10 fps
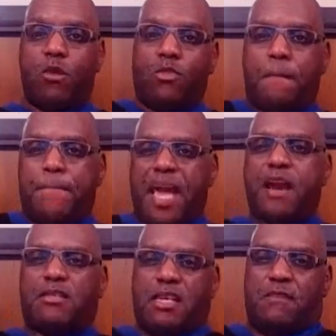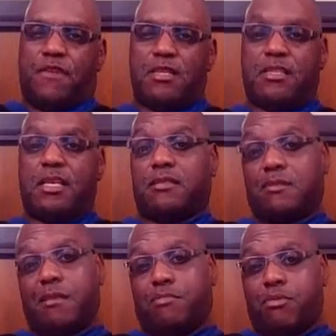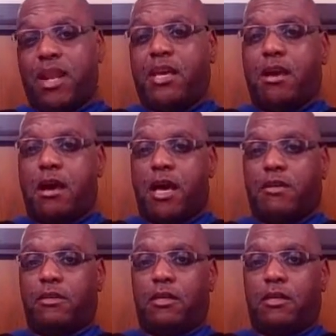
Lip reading: with a Bear defense that's pretty good.